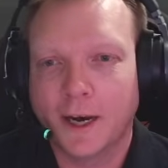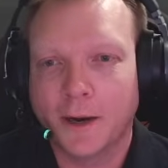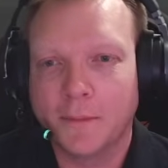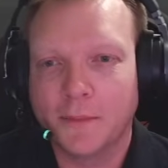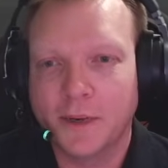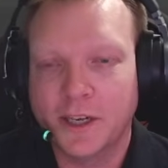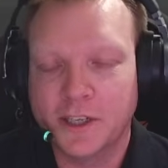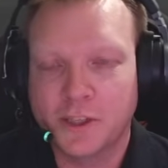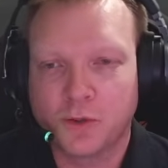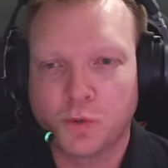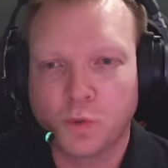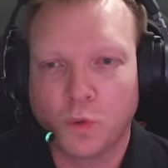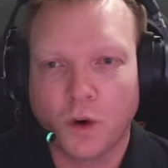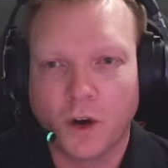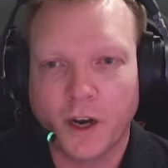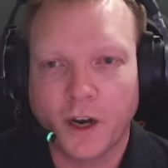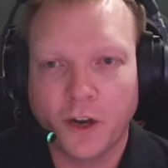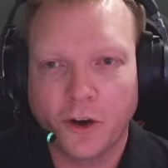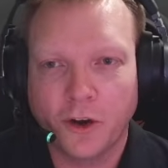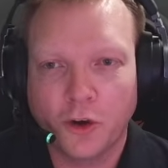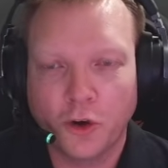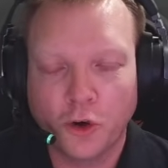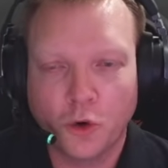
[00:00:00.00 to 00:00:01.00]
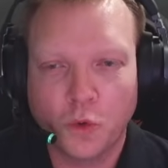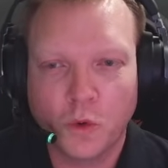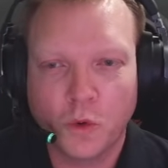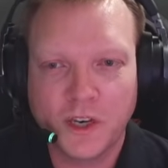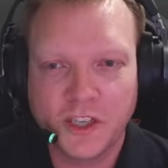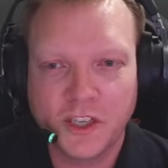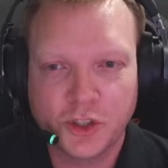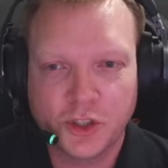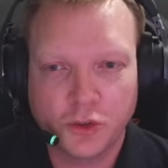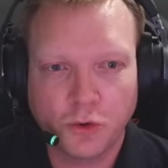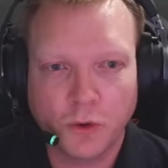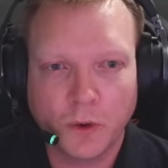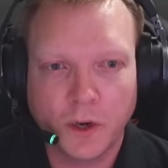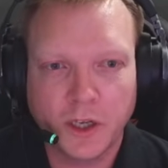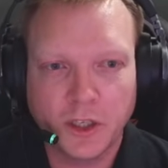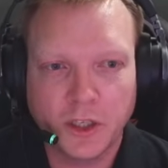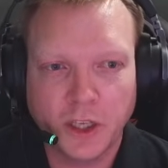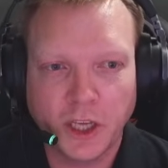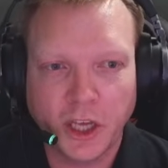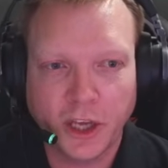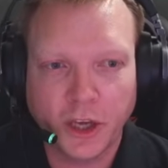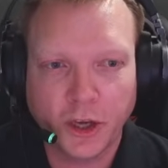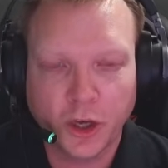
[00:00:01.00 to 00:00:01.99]
it's why I always try
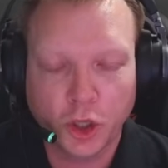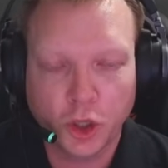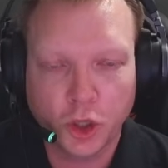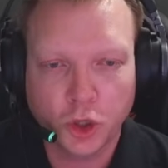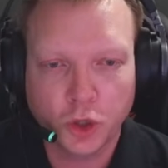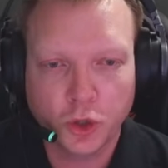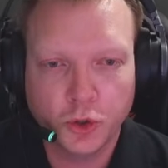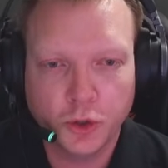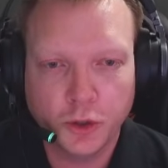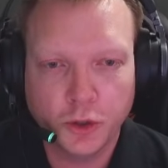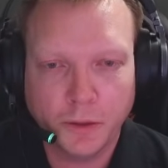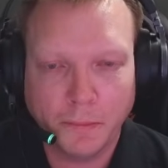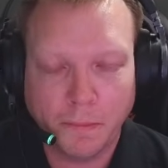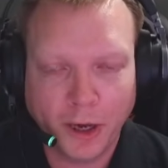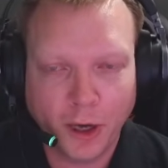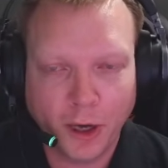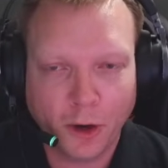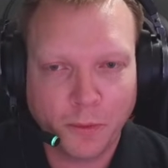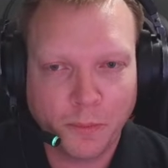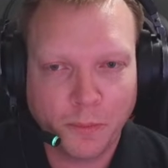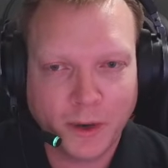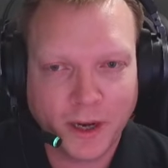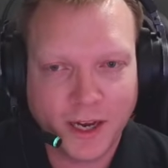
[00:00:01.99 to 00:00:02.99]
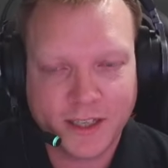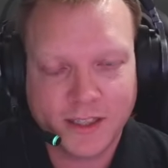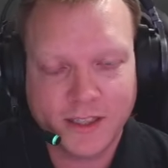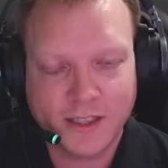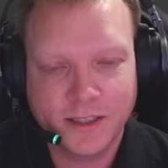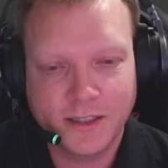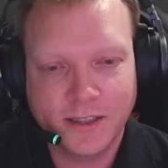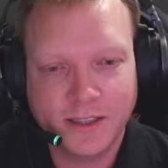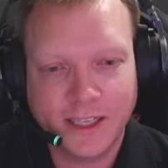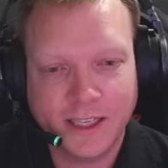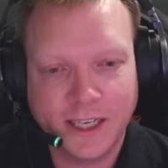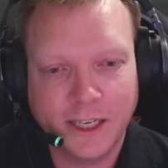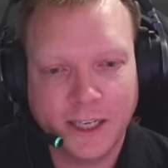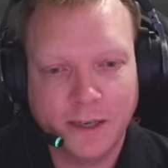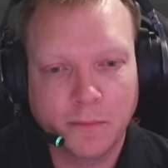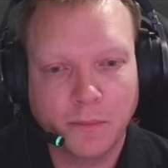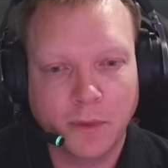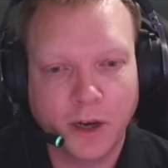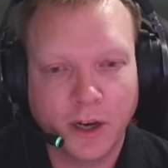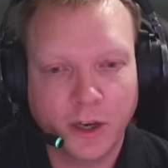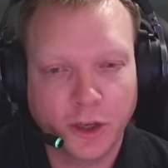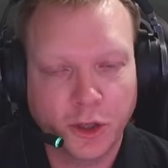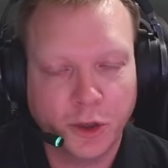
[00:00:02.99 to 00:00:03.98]
and include battle passes in
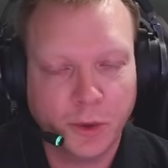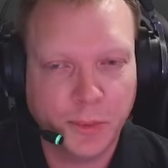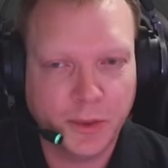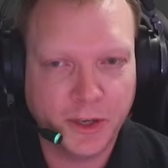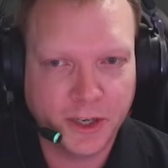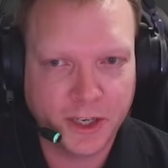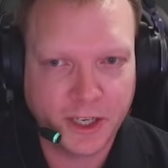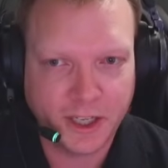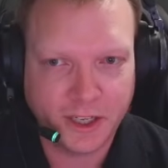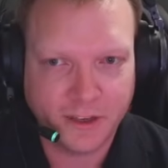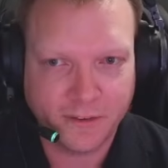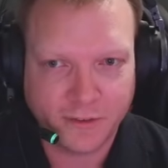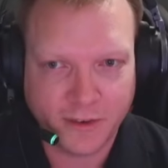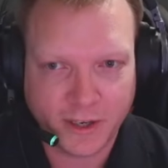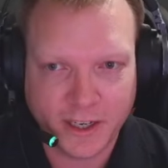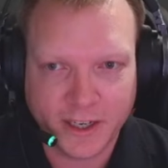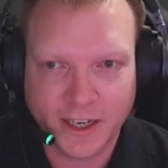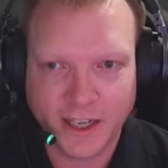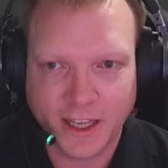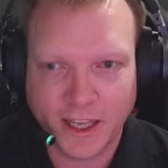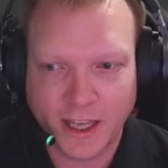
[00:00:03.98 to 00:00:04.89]
my community event